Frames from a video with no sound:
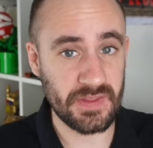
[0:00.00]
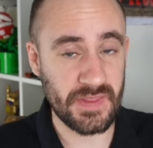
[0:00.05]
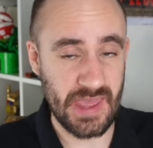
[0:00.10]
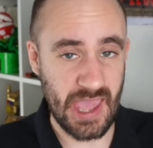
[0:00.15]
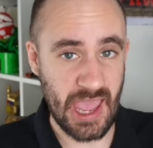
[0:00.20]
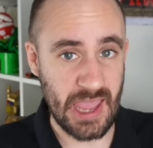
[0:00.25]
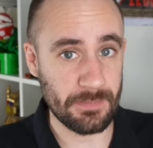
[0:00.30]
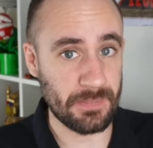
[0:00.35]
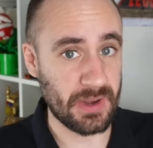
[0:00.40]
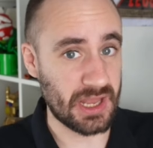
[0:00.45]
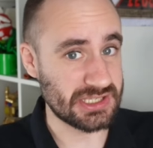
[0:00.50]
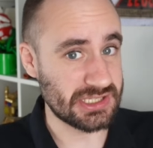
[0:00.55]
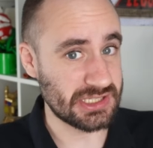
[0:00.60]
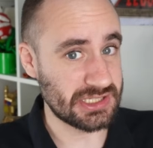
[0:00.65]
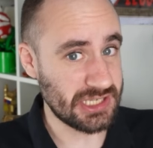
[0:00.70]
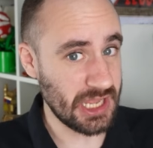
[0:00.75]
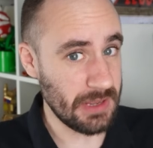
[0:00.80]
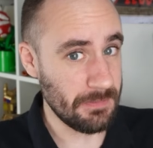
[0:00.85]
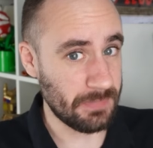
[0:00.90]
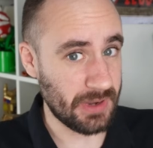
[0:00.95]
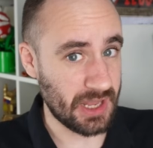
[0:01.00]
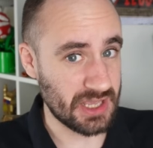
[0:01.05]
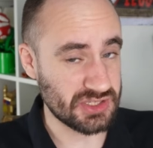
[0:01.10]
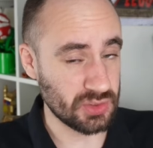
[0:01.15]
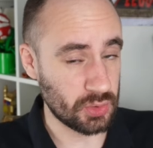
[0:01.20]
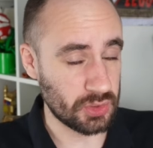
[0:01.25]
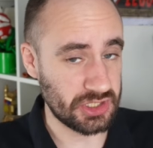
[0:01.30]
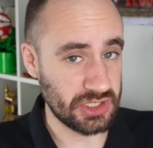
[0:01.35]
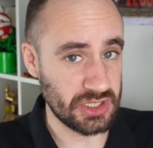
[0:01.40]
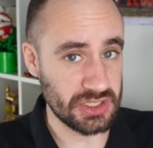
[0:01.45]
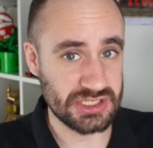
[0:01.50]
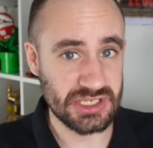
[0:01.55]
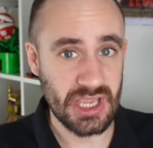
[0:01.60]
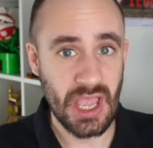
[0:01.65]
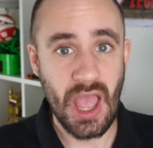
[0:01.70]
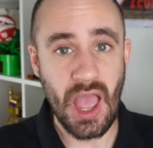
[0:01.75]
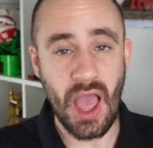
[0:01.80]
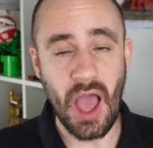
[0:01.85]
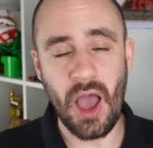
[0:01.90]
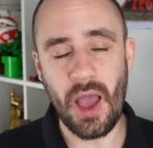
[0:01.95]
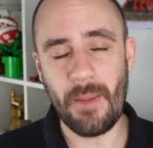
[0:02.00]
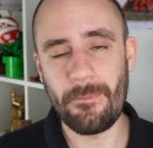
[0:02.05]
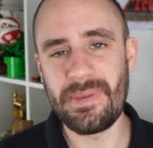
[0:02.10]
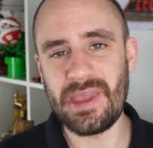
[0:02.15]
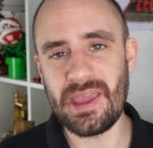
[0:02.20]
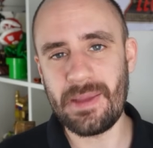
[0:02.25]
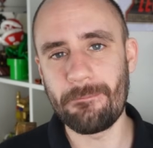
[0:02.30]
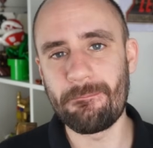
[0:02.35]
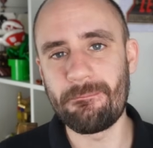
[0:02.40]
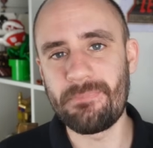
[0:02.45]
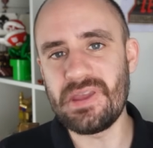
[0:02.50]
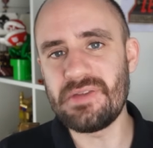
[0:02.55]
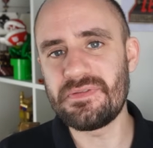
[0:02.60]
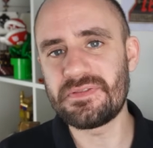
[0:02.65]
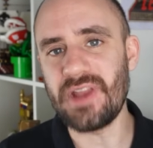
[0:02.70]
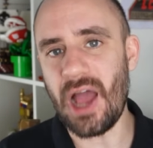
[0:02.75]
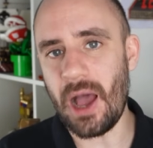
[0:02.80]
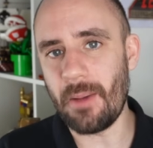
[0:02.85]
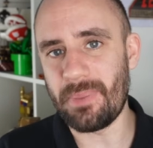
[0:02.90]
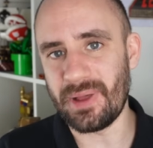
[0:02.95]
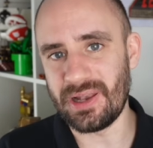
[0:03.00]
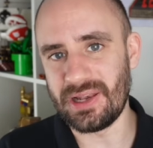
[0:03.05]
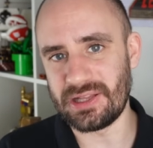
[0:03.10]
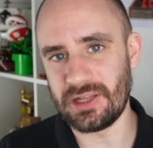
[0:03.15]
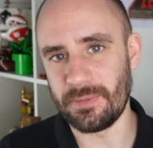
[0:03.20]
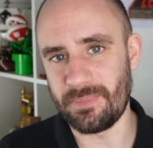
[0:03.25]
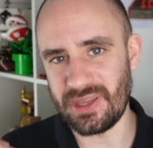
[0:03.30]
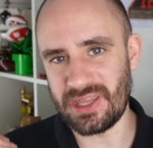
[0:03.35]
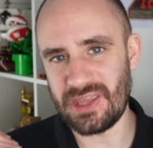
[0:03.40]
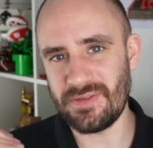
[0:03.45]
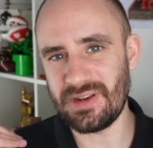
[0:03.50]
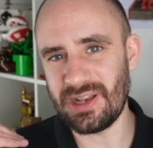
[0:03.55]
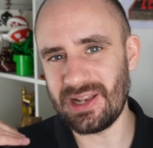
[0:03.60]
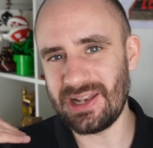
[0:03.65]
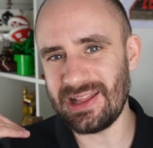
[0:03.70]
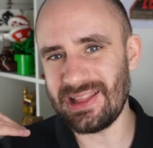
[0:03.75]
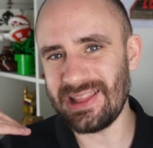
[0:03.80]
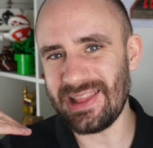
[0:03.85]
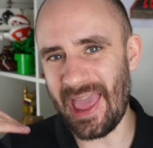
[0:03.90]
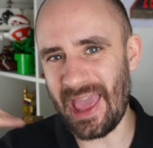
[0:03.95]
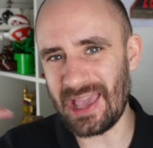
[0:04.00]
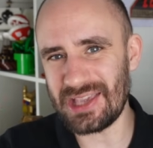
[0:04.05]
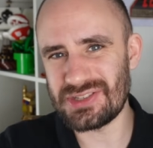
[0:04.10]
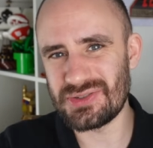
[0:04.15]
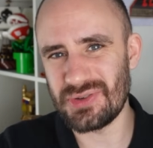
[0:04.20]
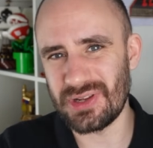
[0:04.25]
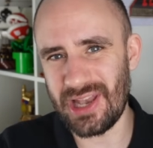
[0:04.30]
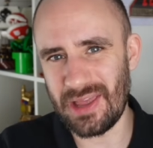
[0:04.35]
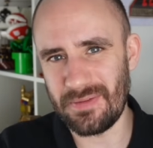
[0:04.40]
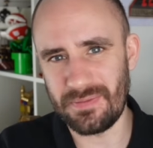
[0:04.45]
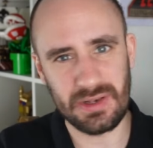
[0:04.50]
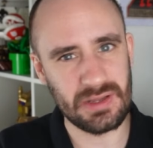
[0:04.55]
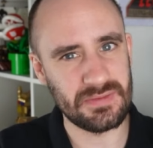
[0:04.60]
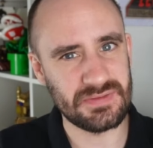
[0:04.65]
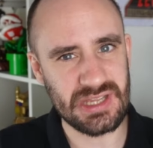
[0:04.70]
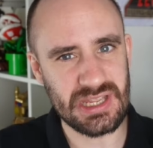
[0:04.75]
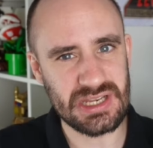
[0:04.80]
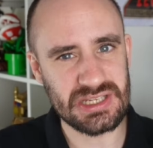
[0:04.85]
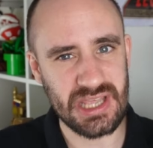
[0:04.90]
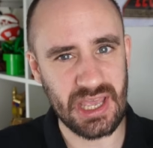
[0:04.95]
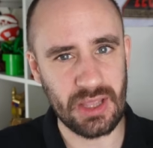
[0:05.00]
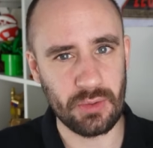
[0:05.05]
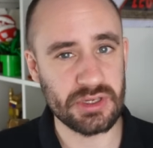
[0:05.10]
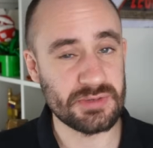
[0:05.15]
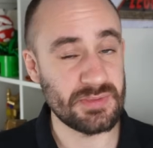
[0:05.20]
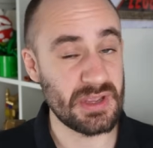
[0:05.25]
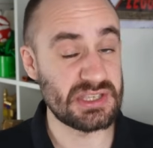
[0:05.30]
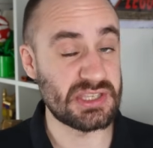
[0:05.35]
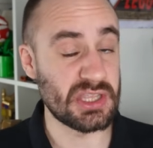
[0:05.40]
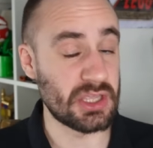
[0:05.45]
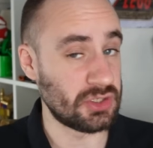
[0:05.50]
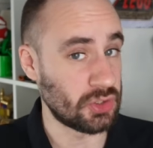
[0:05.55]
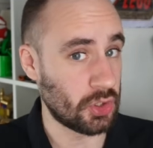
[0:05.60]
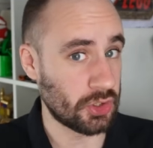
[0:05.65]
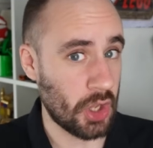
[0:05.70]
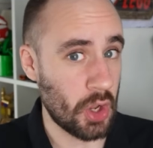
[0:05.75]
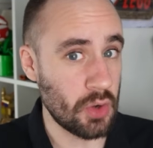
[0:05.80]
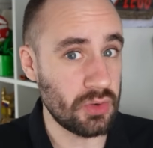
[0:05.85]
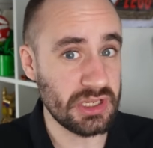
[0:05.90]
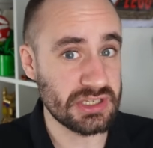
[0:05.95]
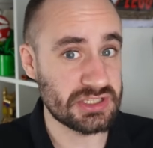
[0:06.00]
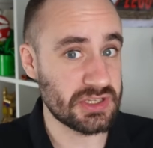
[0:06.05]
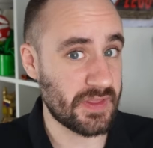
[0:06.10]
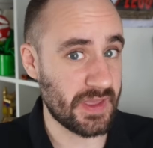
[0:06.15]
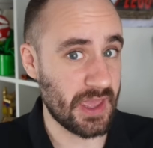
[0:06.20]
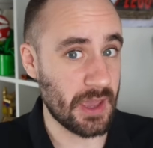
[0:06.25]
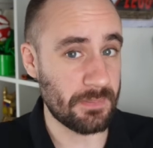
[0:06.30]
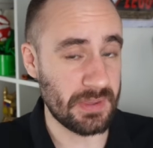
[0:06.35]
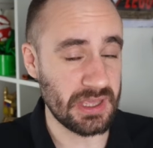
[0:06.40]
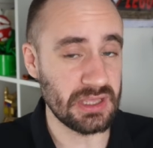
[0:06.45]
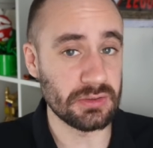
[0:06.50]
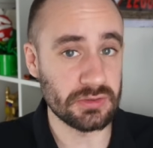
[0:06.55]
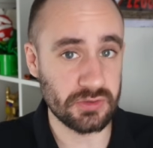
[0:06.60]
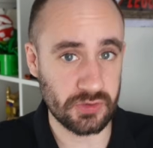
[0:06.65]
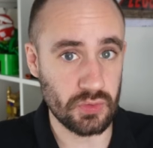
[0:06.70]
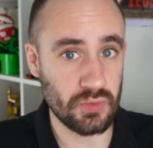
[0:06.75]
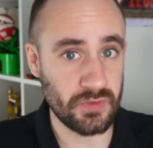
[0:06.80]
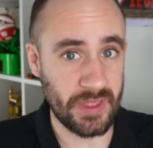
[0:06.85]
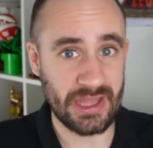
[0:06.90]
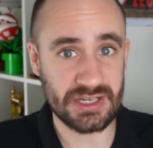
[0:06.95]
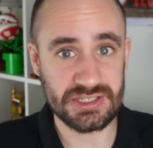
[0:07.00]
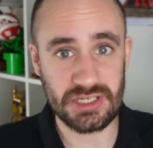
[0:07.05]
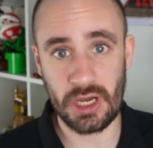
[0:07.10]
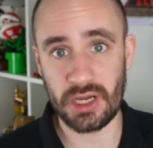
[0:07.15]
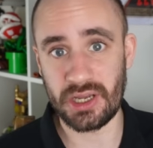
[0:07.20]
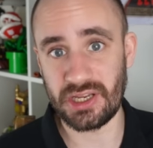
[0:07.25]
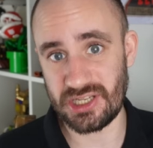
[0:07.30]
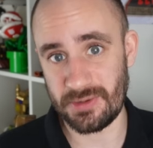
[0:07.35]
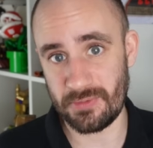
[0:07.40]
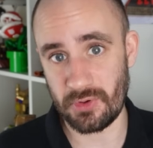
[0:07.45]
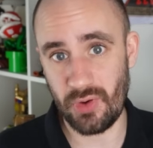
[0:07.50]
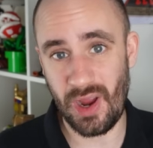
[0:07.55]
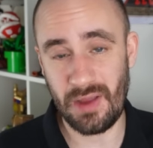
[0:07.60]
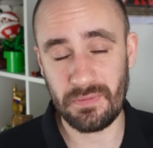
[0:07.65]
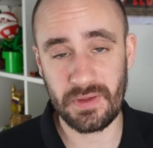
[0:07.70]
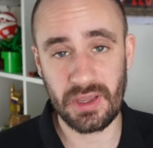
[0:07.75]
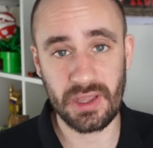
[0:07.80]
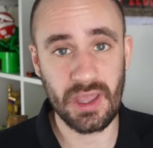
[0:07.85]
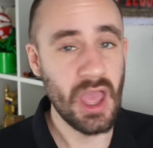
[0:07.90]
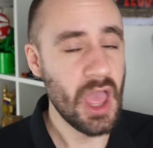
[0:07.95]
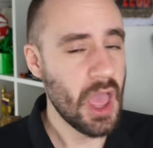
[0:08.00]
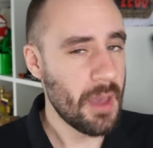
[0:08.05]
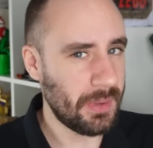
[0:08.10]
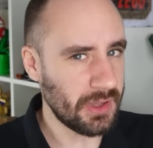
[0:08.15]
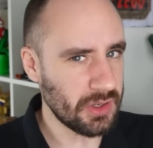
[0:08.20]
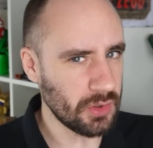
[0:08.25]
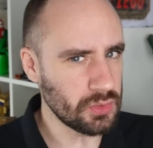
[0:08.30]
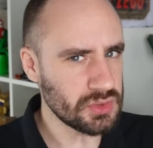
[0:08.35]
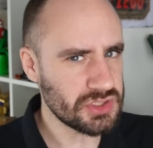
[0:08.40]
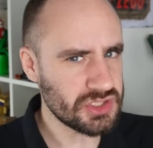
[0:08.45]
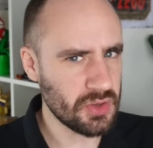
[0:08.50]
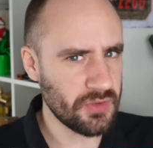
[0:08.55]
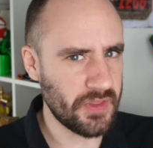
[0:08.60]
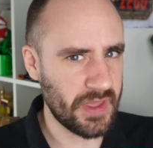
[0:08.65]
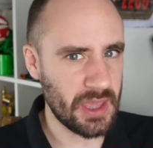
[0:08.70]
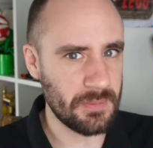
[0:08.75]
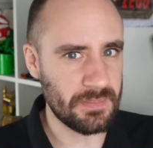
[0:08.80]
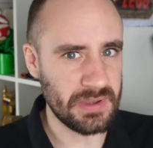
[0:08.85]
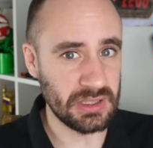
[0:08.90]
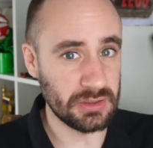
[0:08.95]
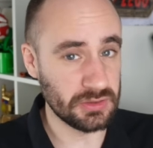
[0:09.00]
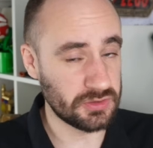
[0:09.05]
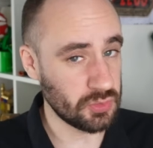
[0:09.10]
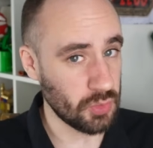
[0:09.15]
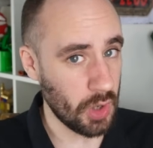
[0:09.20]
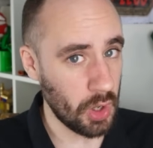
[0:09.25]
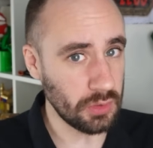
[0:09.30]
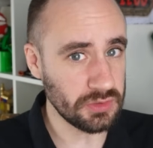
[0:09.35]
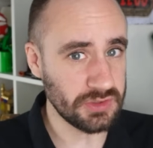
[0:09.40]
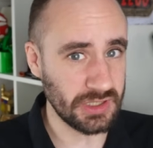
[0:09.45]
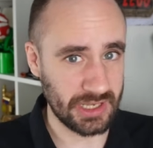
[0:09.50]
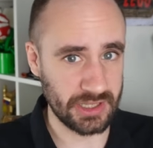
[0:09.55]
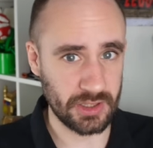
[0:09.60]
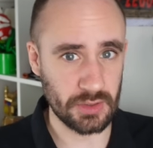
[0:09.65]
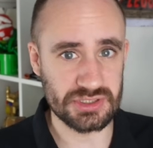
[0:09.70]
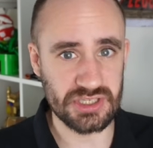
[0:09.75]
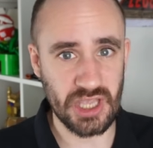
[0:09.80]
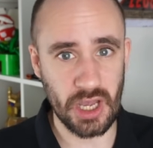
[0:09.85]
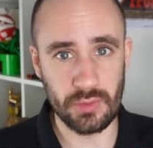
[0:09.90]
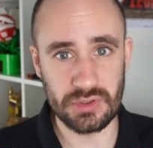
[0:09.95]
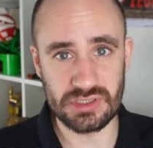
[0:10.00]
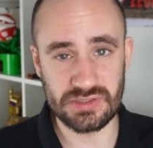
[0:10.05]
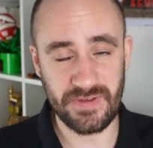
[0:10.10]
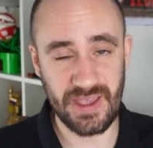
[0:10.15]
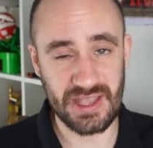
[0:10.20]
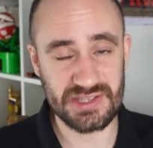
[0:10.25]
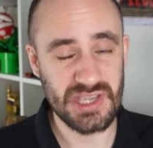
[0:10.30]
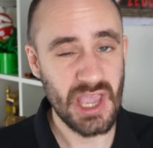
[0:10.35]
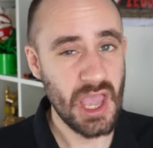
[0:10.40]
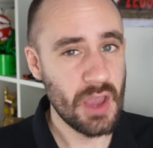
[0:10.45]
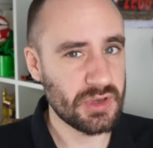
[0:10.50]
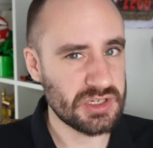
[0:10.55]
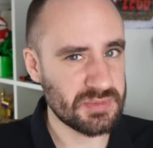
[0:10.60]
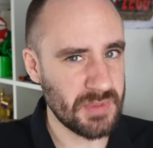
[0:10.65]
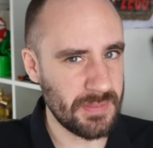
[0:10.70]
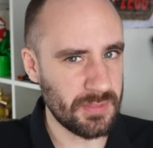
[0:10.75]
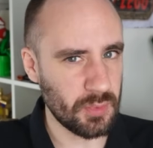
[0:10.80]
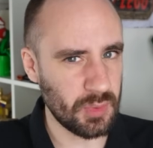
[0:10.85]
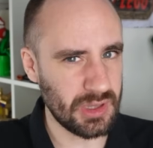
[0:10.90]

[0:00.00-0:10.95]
the 8+ and 10+ audience, being beefed up a little bit, given a little extra level of detail, which means that not only do they appeal to that target demographic, but also they appeal to older LEGO Star Wars fans, which may be